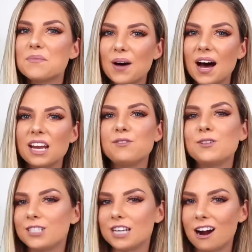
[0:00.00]
but if
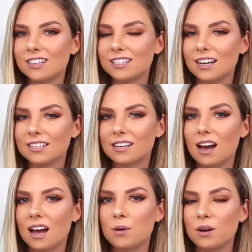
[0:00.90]
you shower at
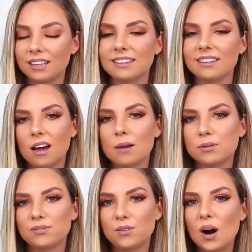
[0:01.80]
nighttime and like the
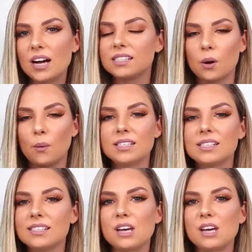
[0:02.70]
night before, it's going to